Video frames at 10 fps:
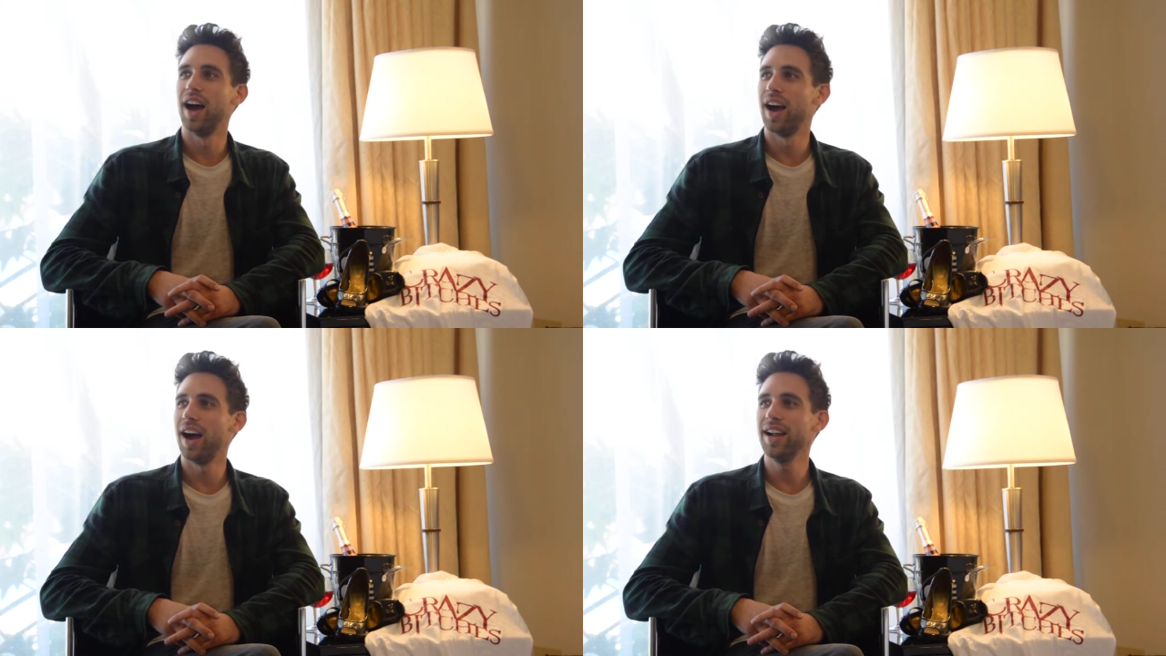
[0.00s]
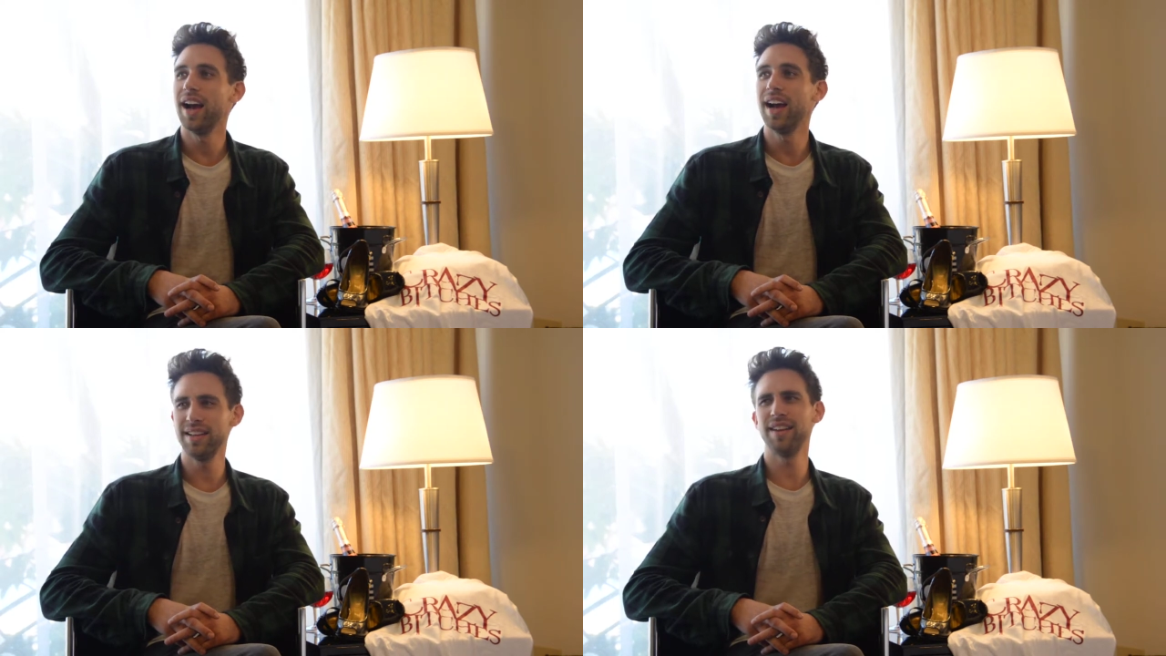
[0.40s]

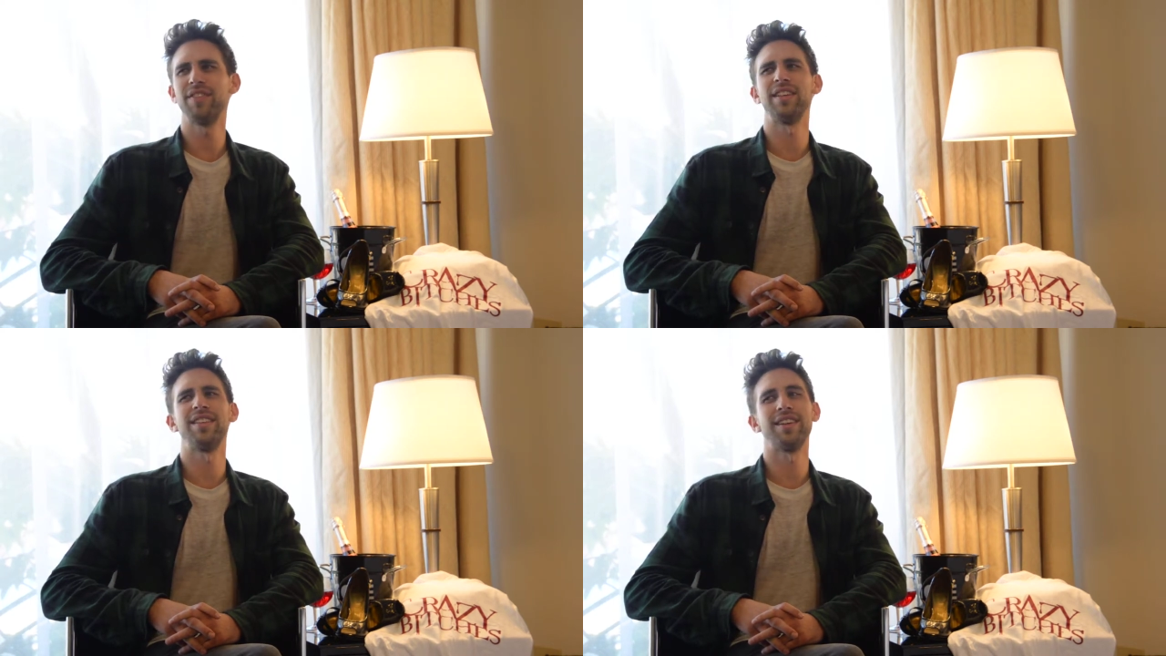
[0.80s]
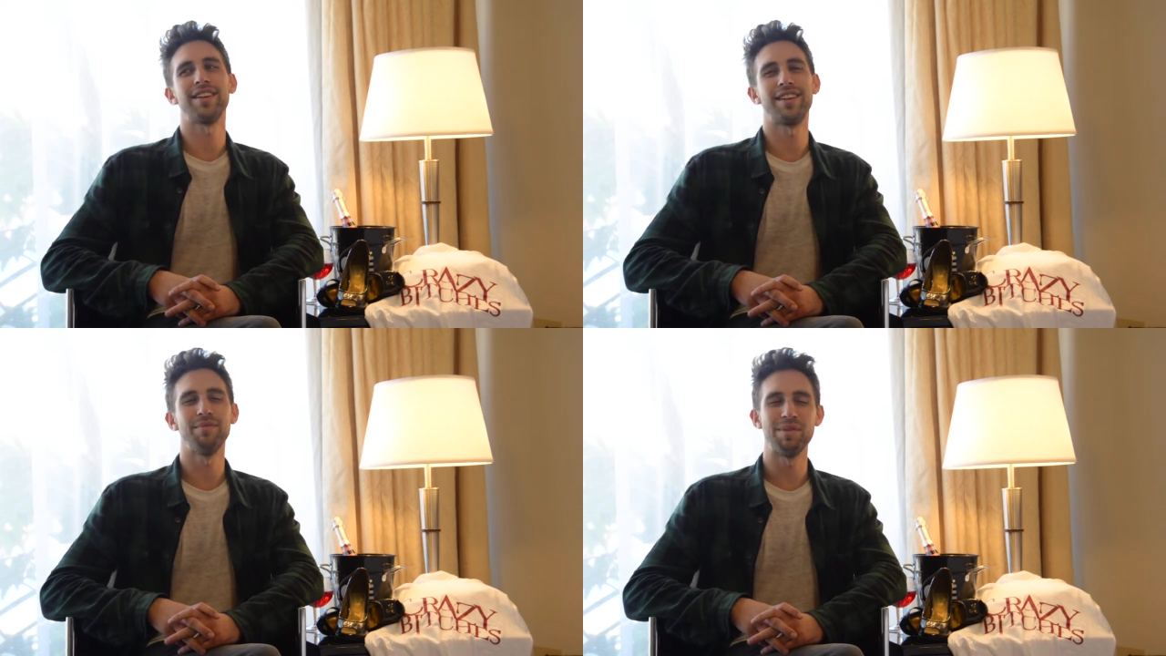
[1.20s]
I definitely think
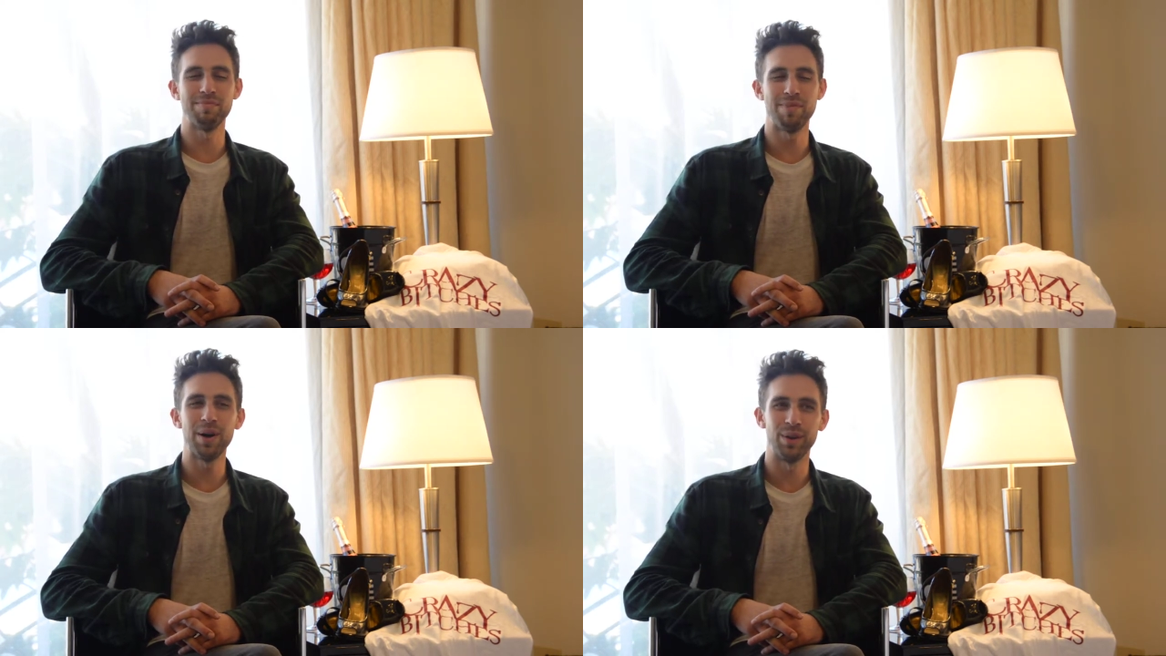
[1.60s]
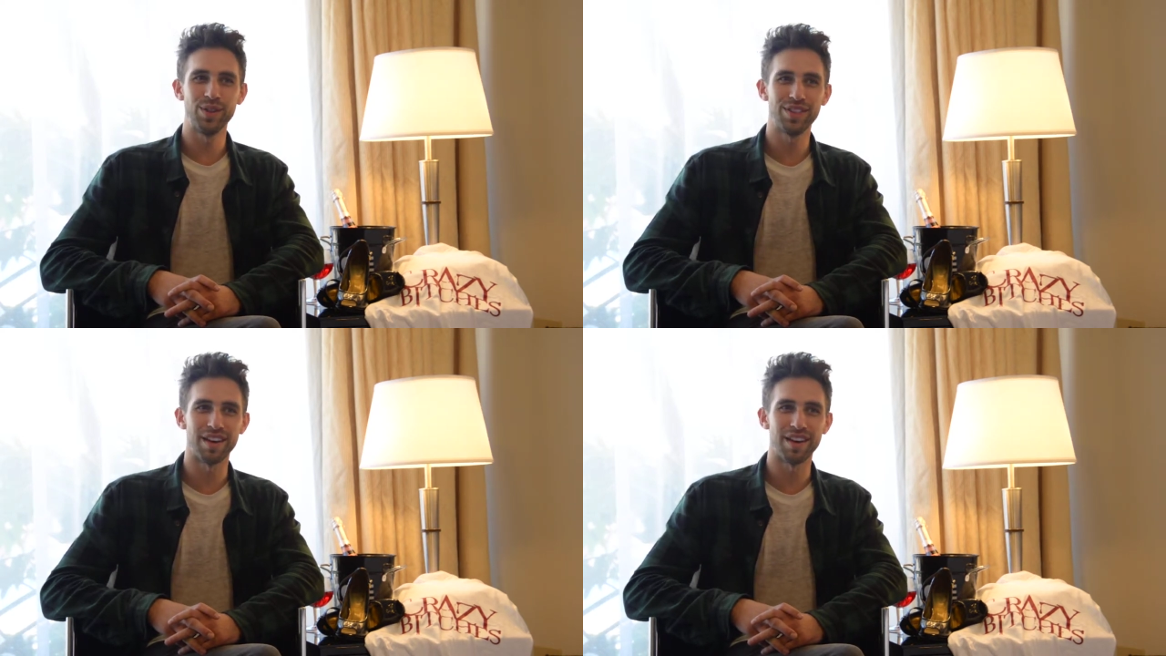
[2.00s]
it can be both.